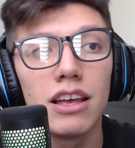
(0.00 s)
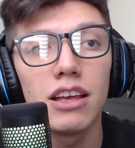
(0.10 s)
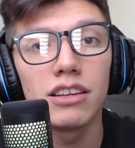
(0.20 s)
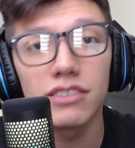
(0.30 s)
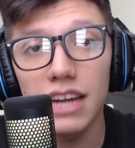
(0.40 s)

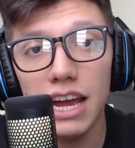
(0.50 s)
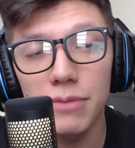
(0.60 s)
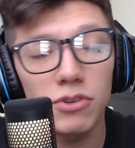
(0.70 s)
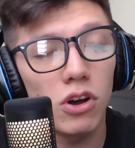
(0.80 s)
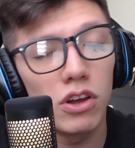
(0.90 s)
Snipes,
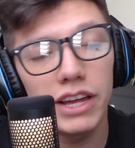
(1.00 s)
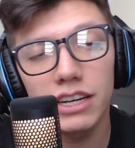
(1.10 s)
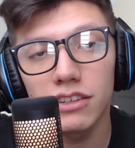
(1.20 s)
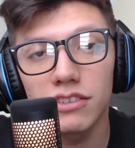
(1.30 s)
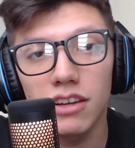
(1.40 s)
all that
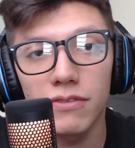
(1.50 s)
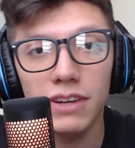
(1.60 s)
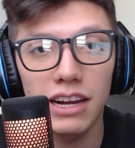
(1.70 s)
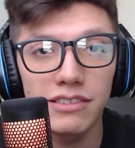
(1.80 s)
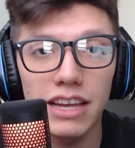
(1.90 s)
good stuff,
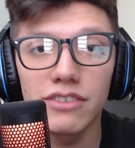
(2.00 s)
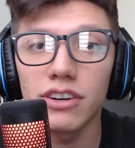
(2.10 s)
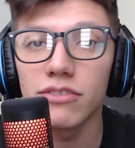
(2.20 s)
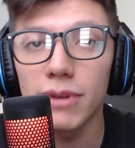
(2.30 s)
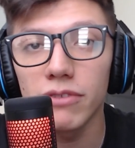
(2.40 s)
guys. Enter
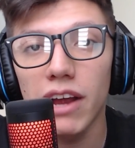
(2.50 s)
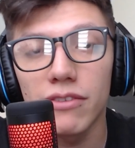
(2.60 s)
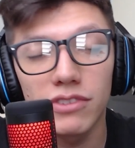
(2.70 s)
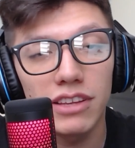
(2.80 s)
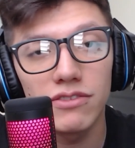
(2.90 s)
as many
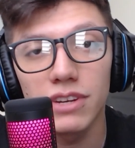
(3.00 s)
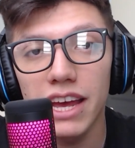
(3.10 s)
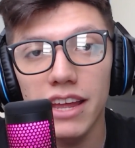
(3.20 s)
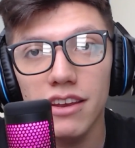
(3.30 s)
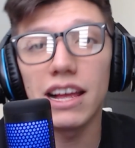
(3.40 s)
raffles as you
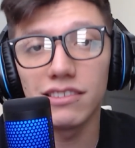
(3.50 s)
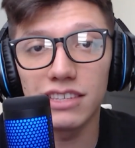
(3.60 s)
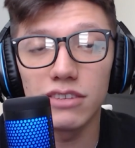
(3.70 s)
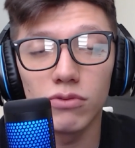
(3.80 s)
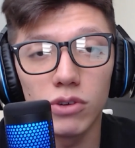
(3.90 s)
can, as
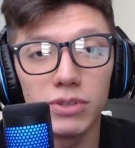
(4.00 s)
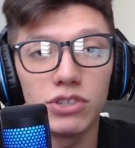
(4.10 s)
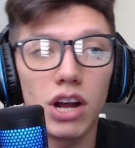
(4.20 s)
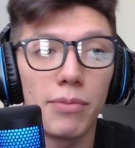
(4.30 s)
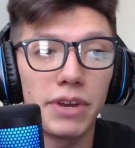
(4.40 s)
these will be
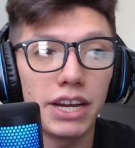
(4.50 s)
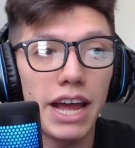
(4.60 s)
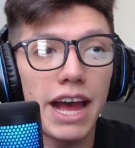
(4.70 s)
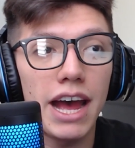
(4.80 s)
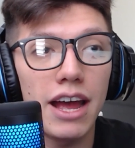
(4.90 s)
dropping
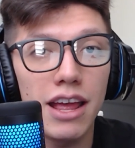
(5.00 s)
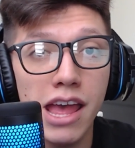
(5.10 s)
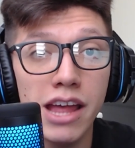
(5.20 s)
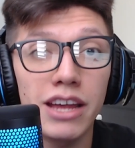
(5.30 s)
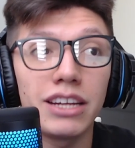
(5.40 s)
at
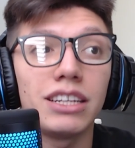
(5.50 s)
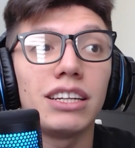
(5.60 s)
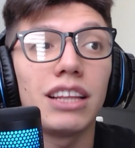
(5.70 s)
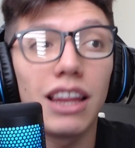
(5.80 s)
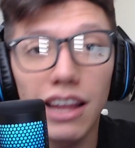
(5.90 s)
a
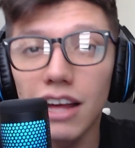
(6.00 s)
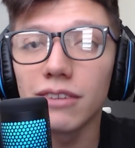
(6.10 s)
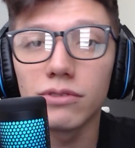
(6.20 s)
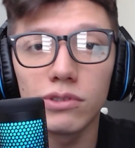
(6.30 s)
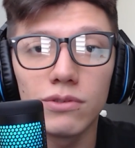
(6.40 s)
lot of
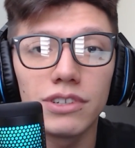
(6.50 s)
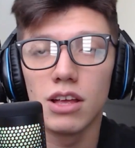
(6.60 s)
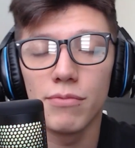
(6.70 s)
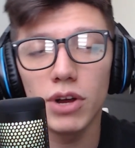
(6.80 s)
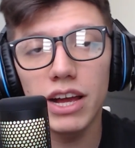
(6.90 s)
stores.
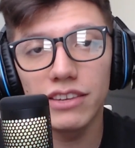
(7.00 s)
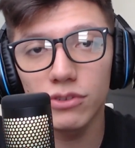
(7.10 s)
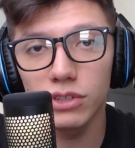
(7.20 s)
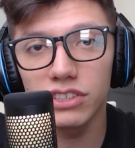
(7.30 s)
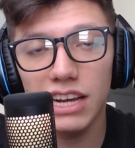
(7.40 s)
But as
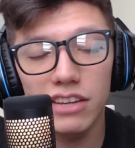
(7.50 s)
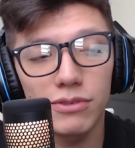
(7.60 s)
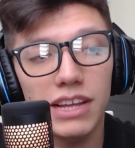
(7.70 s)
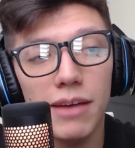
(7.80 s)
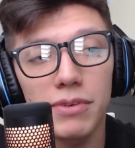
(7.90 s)
always, guys, with
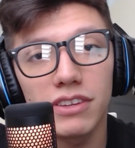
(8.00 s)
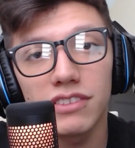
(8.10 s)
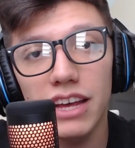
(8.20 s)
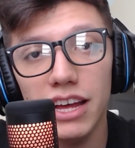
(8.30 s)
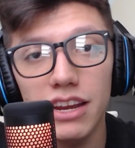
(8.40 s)
that being
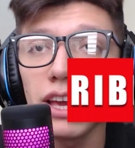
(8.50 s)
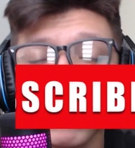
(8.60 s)
said, if you